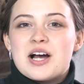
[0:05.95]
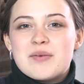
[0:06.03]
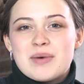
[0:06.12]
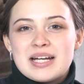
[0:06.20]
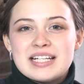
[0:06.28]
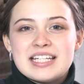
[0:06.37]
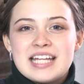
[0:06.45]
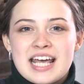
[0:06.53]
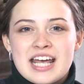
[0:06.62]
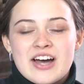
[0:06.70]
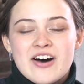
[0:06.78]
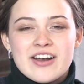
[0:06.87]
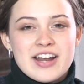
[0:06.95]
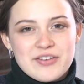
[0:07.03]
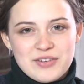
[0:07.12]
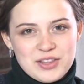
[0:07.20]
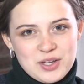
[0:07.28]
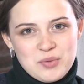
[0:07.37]
about it today on
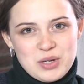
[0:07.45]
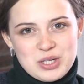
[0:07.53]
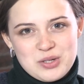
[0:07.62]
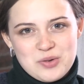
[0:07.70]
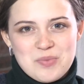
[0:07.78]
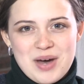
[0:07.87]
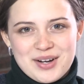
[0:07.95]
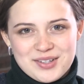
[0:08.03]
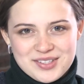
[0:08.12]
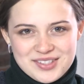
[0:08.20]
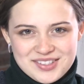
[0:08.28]
Everything We Do Matters.